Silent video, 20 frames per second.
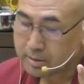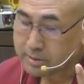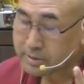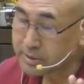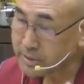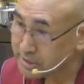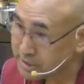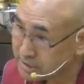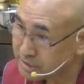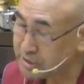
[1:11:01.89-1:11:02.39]

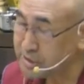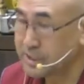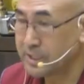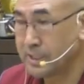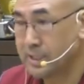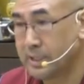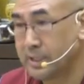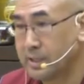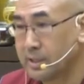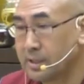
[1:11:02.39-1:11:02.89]

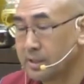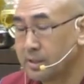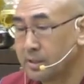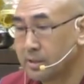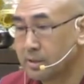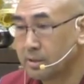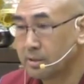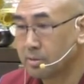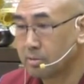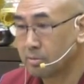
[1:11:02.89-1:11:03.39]
Traditionally,
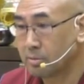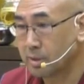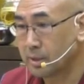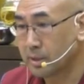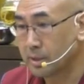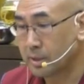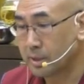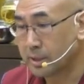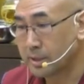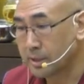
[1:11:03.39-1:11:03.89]
look
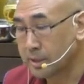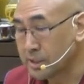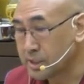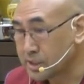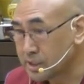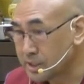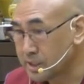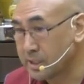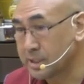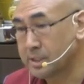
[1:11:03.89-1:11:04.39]
at in the
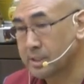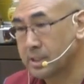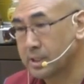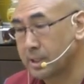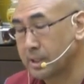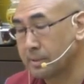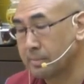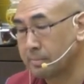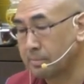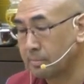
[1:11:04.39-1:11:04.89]
ancient
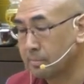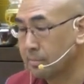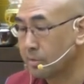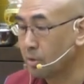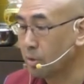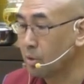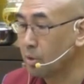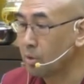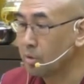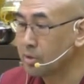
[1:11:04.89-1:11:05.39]
time,
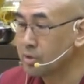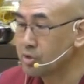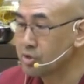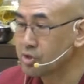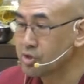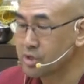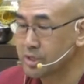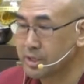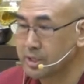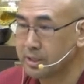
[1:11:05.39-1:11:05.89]
all the
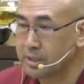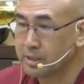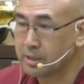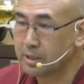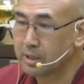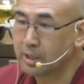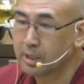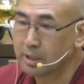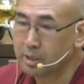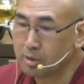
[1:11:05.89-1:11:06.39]
drink,
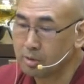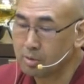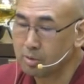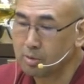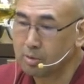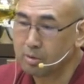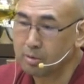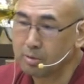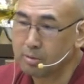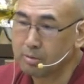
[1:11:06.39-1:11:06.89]

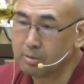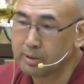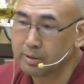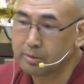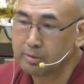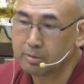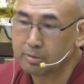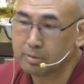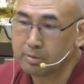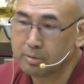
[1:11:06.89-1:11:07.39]
alcohol, you
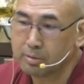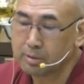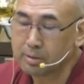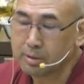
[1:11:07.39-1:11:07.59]
know,